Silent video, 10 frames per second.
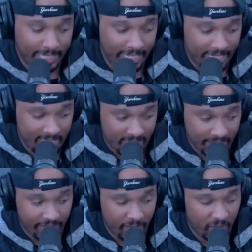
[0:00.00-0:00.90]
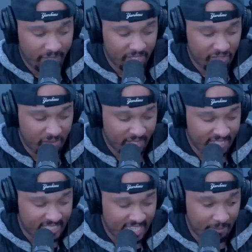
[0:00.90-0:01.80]
It definitely put me in a dreamlike
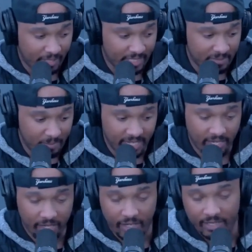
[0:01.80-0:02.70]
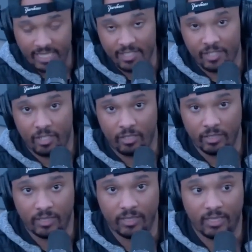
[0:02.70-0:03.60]
state because the minute I heard that
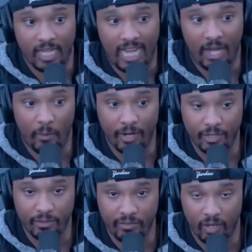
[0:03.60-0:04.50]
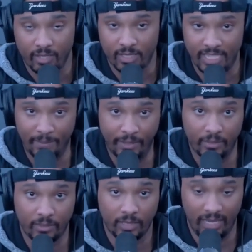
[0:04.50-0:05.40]
song, I wanted to fall asleep
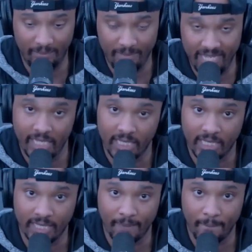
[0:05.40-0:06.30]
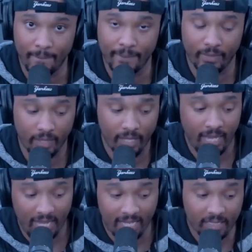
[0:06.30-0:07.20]
immediately.
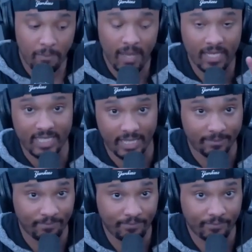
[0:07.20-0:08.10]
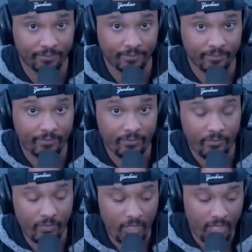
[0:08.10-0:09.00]
I like the melody.
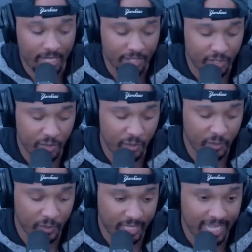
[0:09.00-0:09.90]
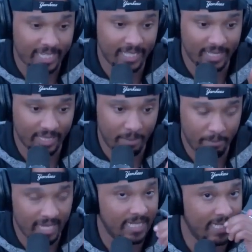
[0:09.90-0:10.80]
I do like the
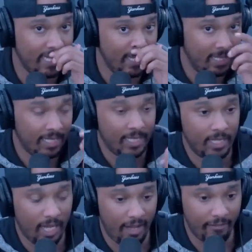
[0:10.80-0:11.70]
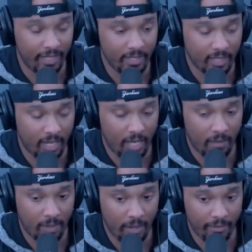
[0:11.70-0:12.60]
melody of it,
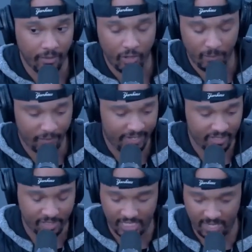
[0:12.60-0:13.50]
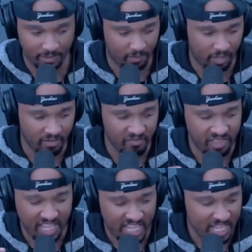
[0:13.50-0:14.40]
how it incorporates the James Bond
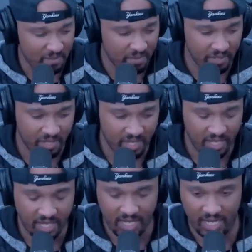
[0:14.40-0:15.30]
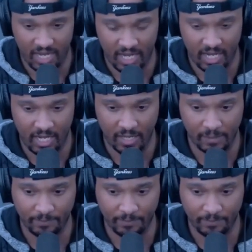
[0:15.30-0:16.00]
theme, how